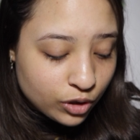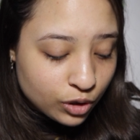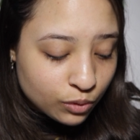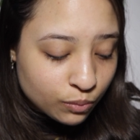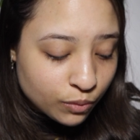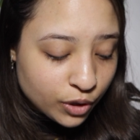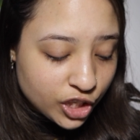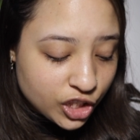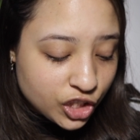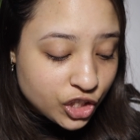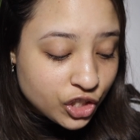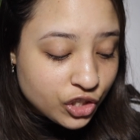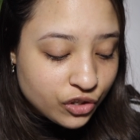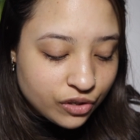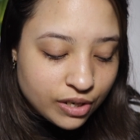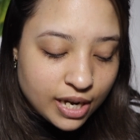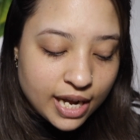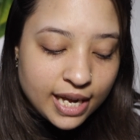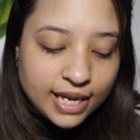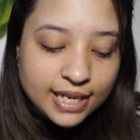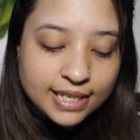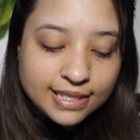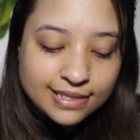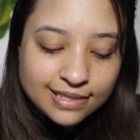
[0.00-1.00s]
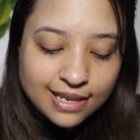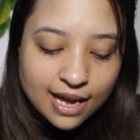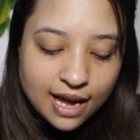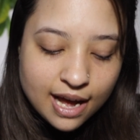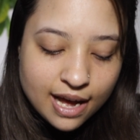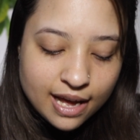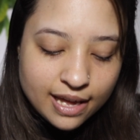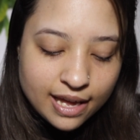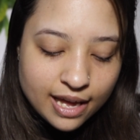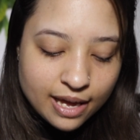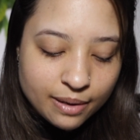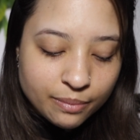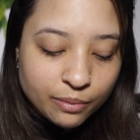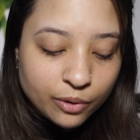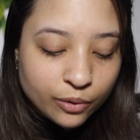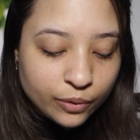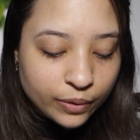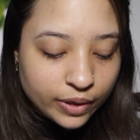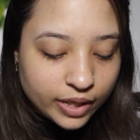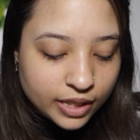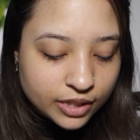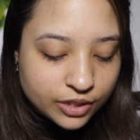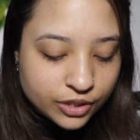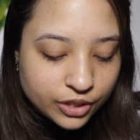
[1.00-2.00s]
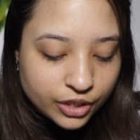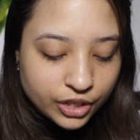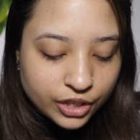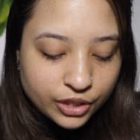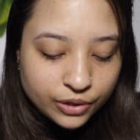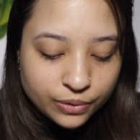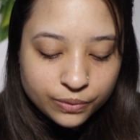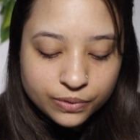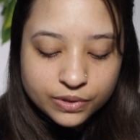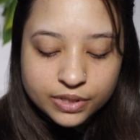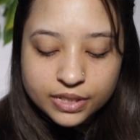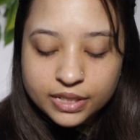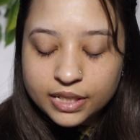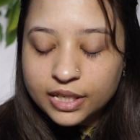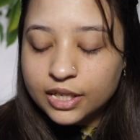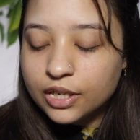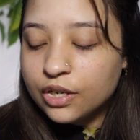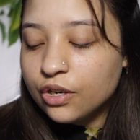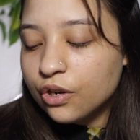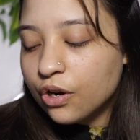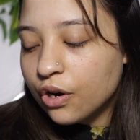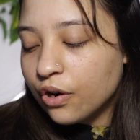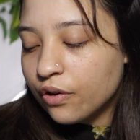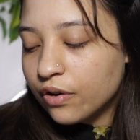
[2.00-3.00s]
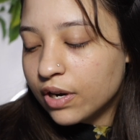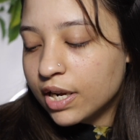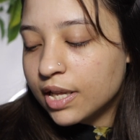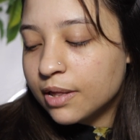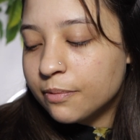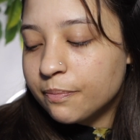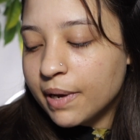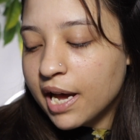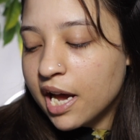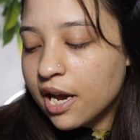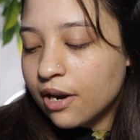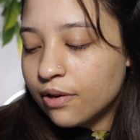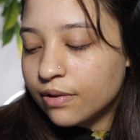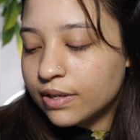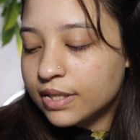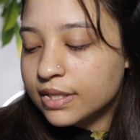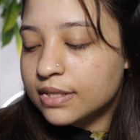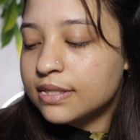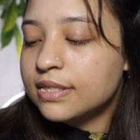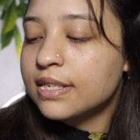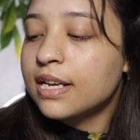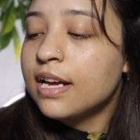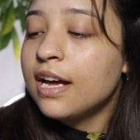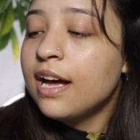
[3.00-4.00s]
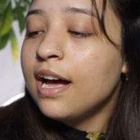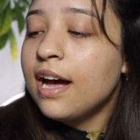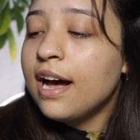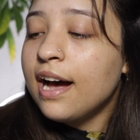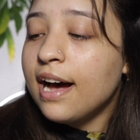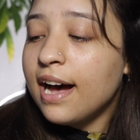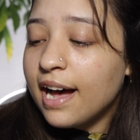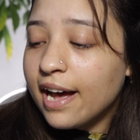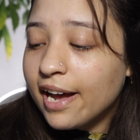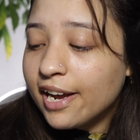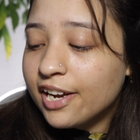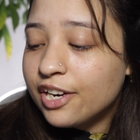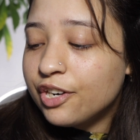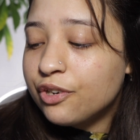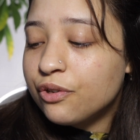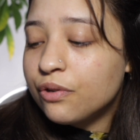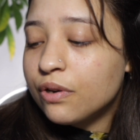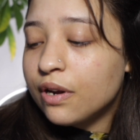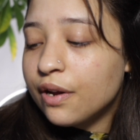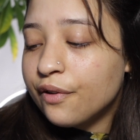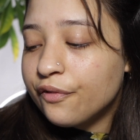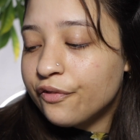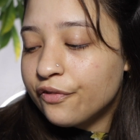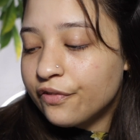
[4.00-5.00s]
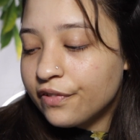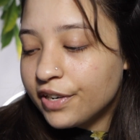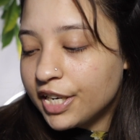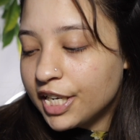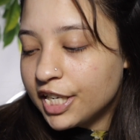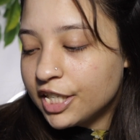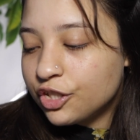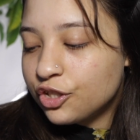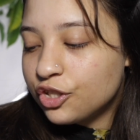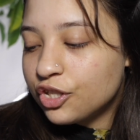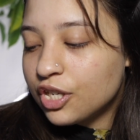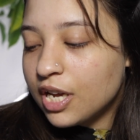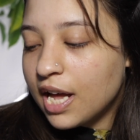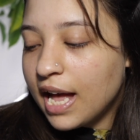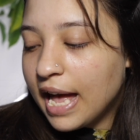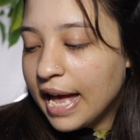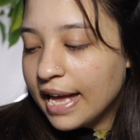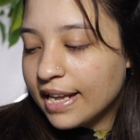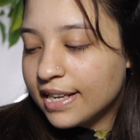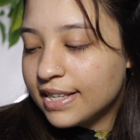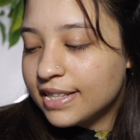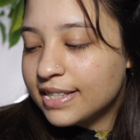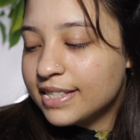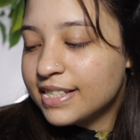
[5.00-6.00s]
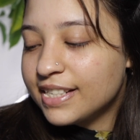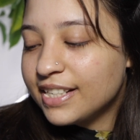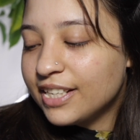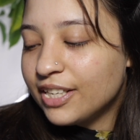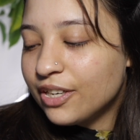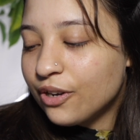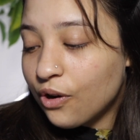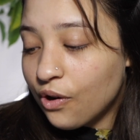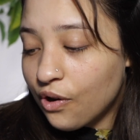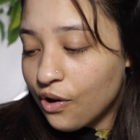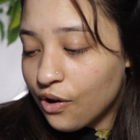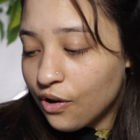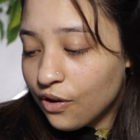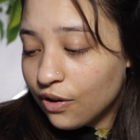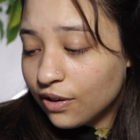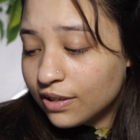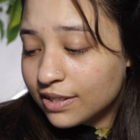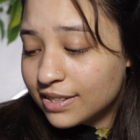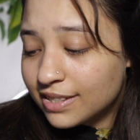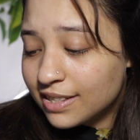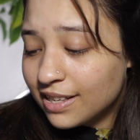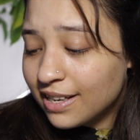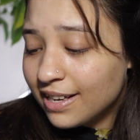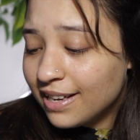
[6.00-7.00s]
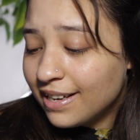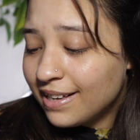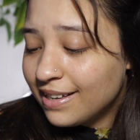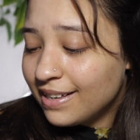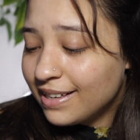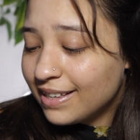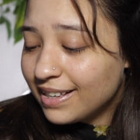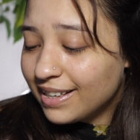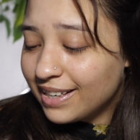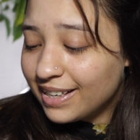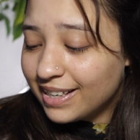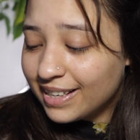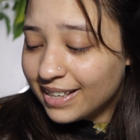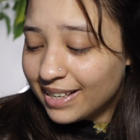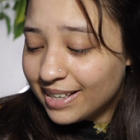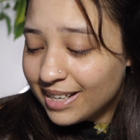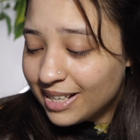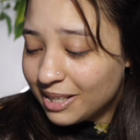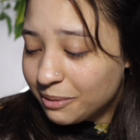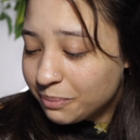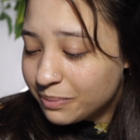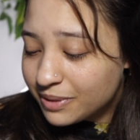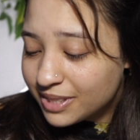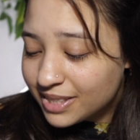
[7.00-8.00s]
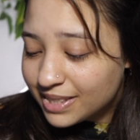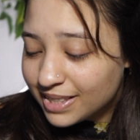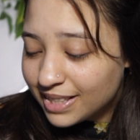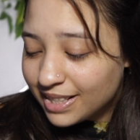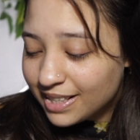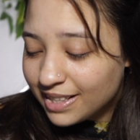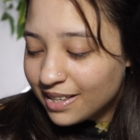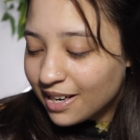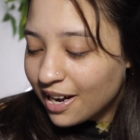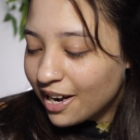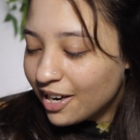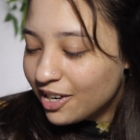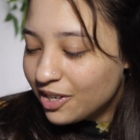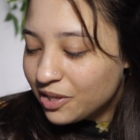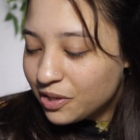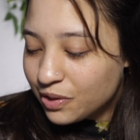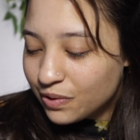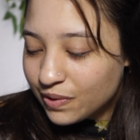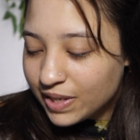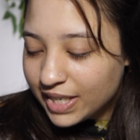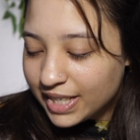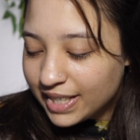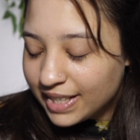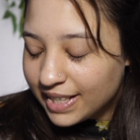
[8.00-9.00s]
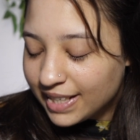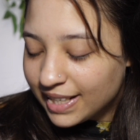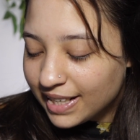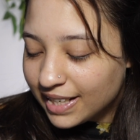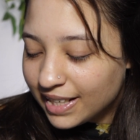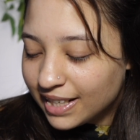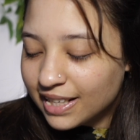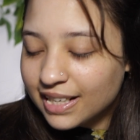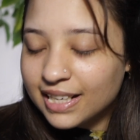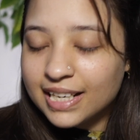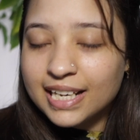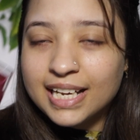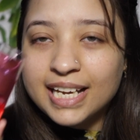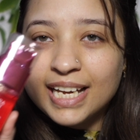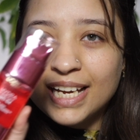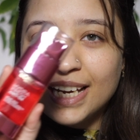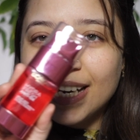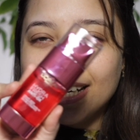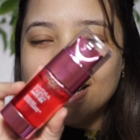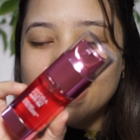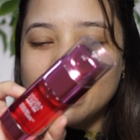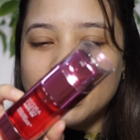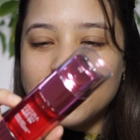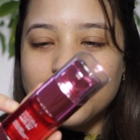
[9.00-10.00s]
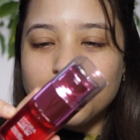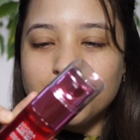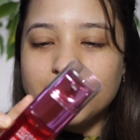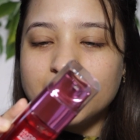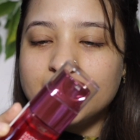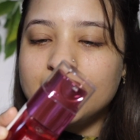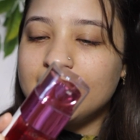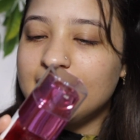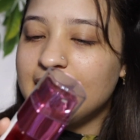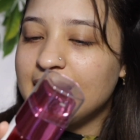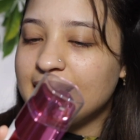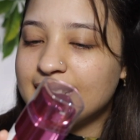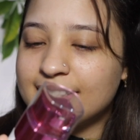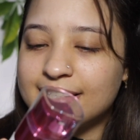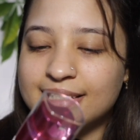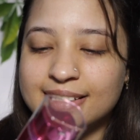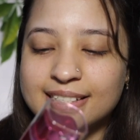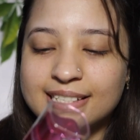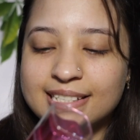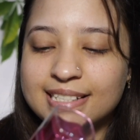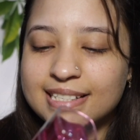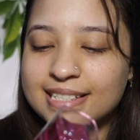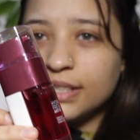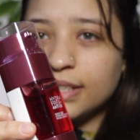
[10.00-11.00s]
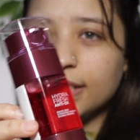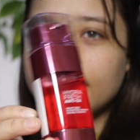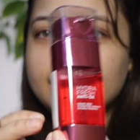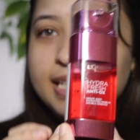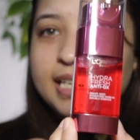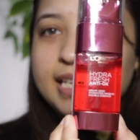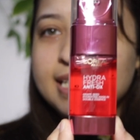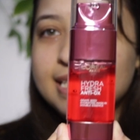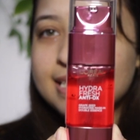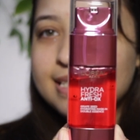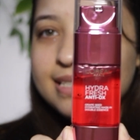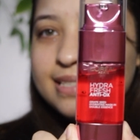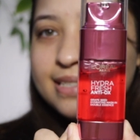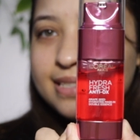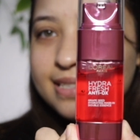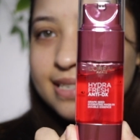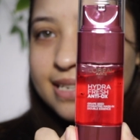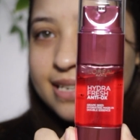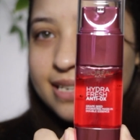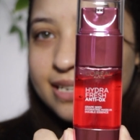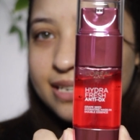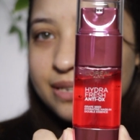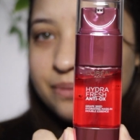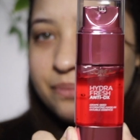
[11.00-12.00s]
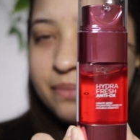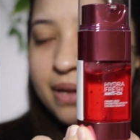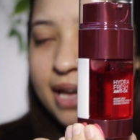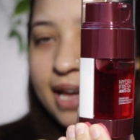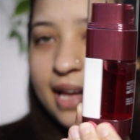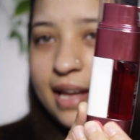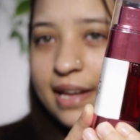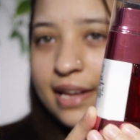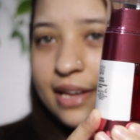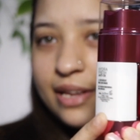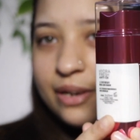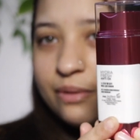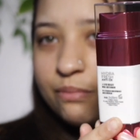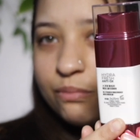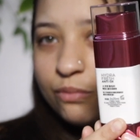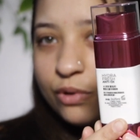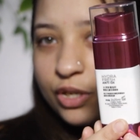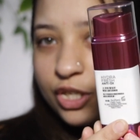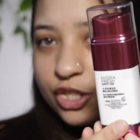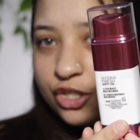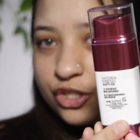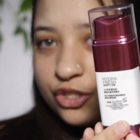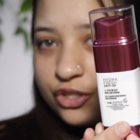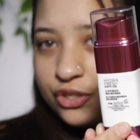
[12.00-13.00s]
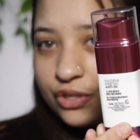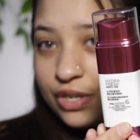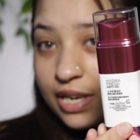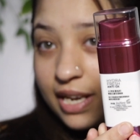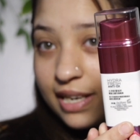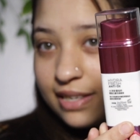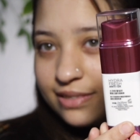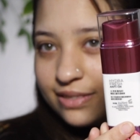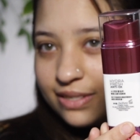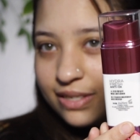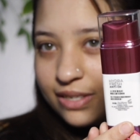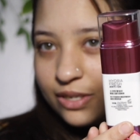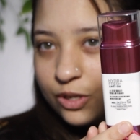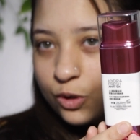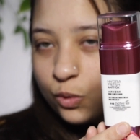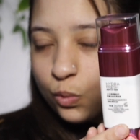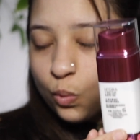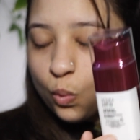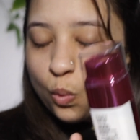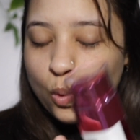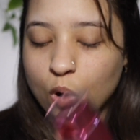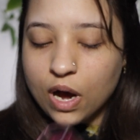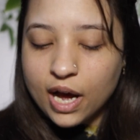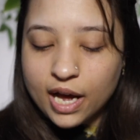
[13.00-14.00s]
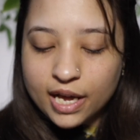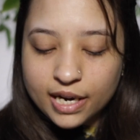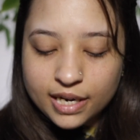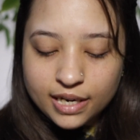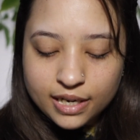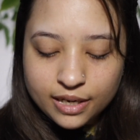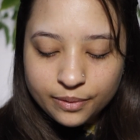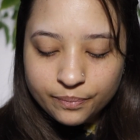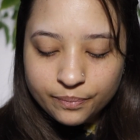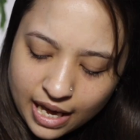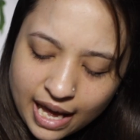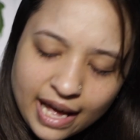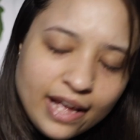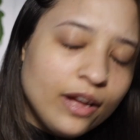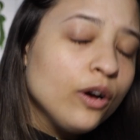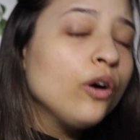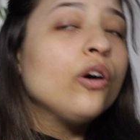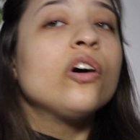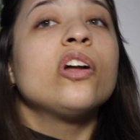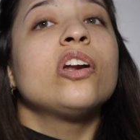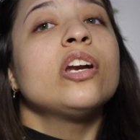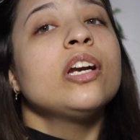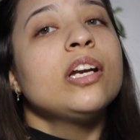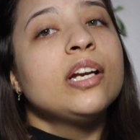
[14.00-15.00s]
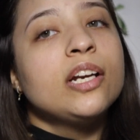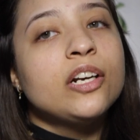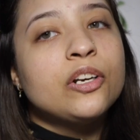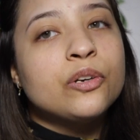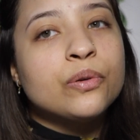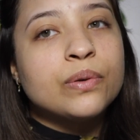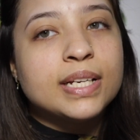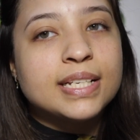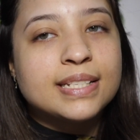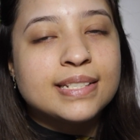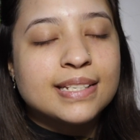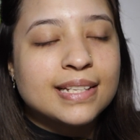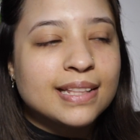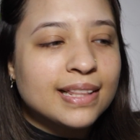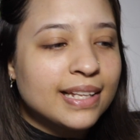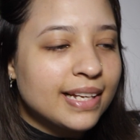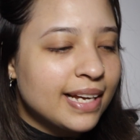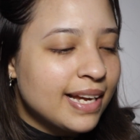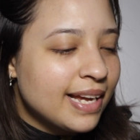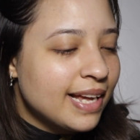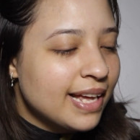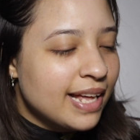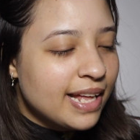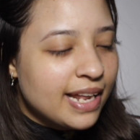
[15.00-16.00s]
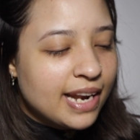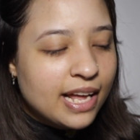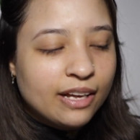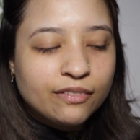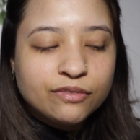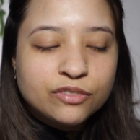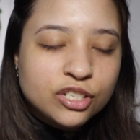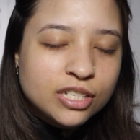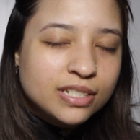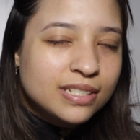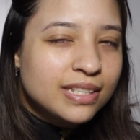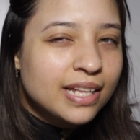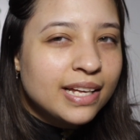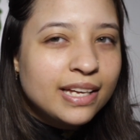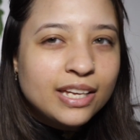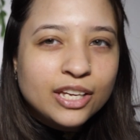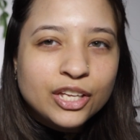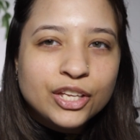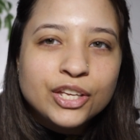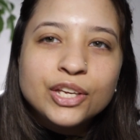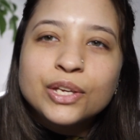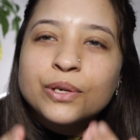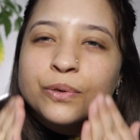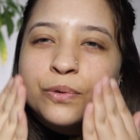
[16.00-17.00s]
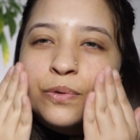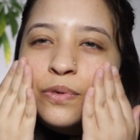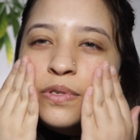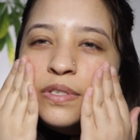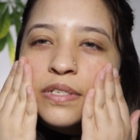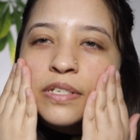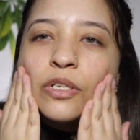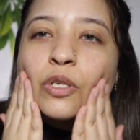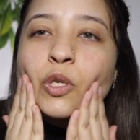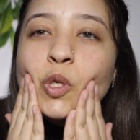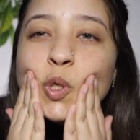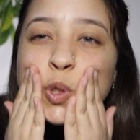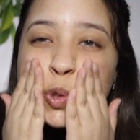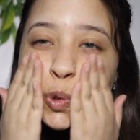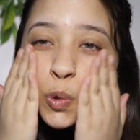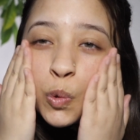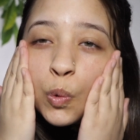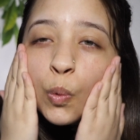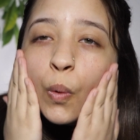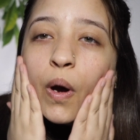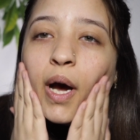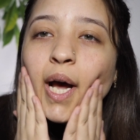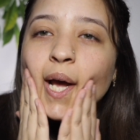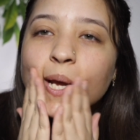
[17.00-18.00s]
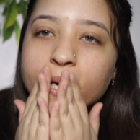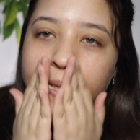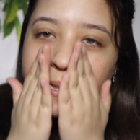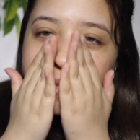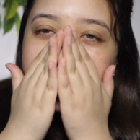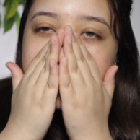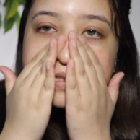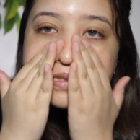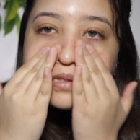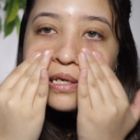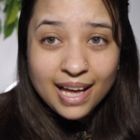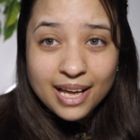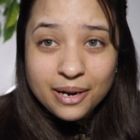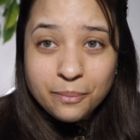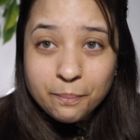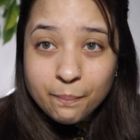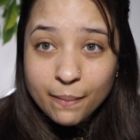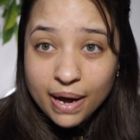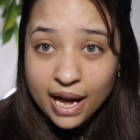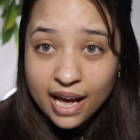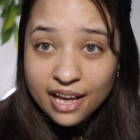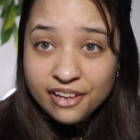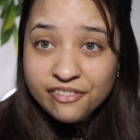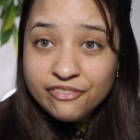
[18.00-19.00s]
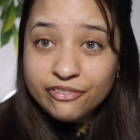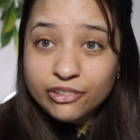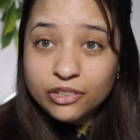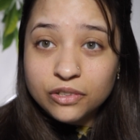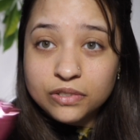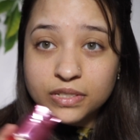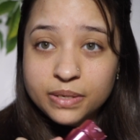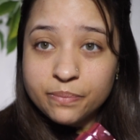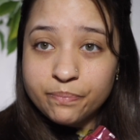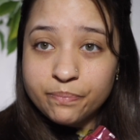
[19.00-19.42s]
To moisturize, I am going to use the L'Oreal Paris Hydra Fresh Anti-Ox Grapeseed Hydrating Double Essence, the serum and moisturizer in one. I ordered it recently and I've just used it twice, and my first